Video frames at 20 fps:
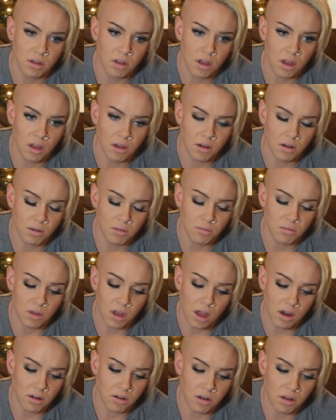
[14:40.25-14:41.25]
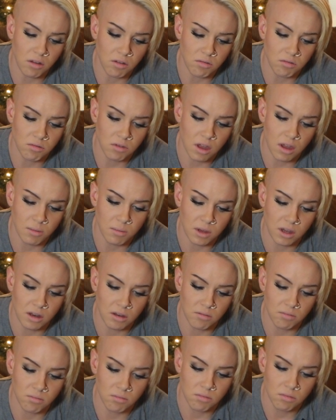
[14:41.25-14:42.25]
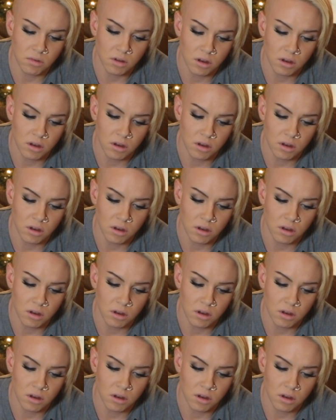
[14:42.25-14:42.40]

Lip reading: I don't know. I mean,